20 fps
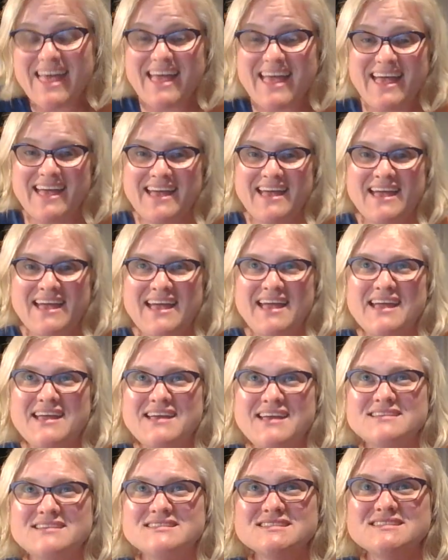
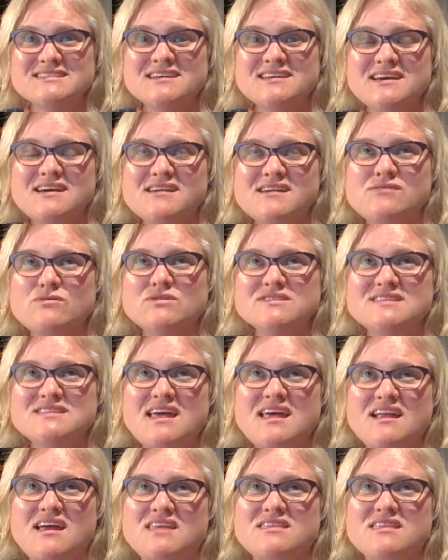and what's
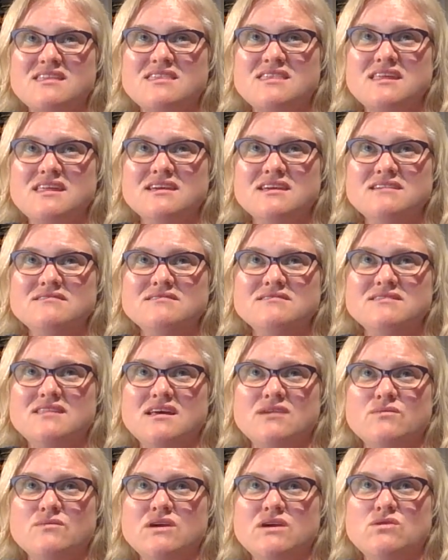that other thing
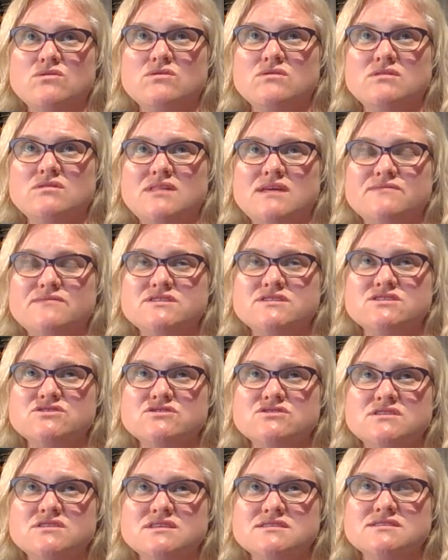that we all love to
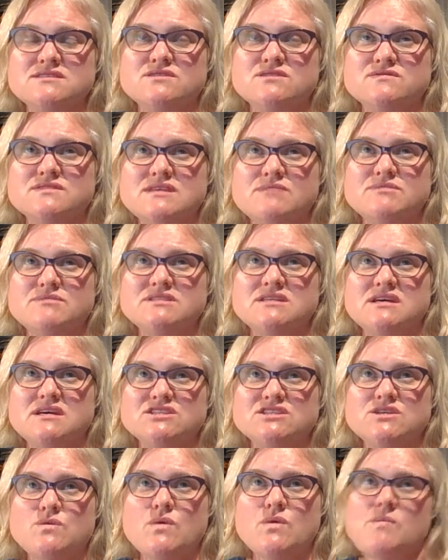do that's
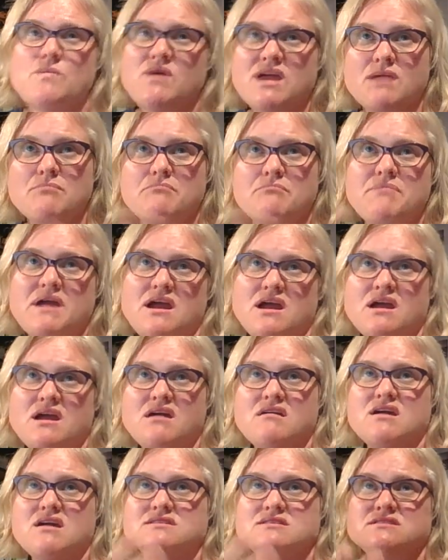self-sabotaging when we
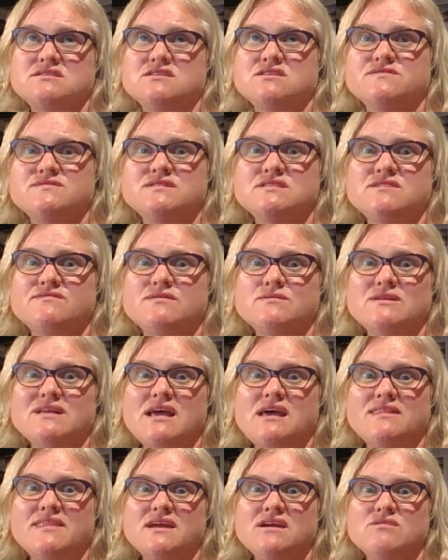compare ourselves to everyone
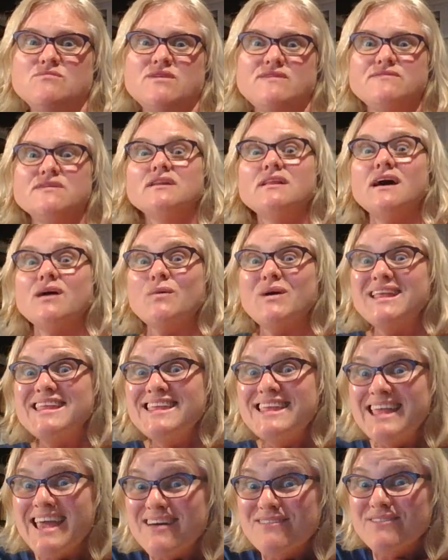out there and we feel like we're
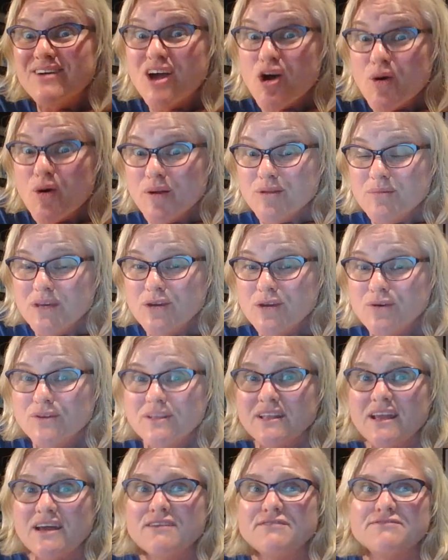never going to be good
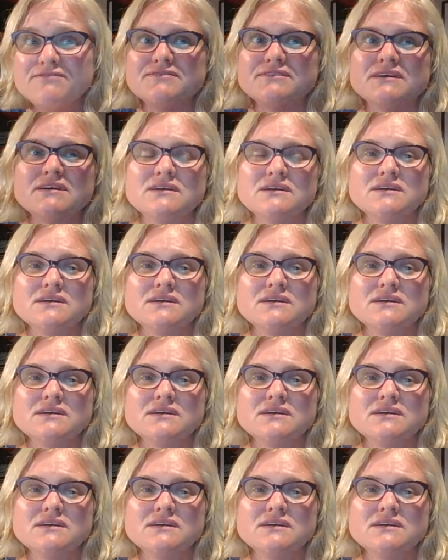enough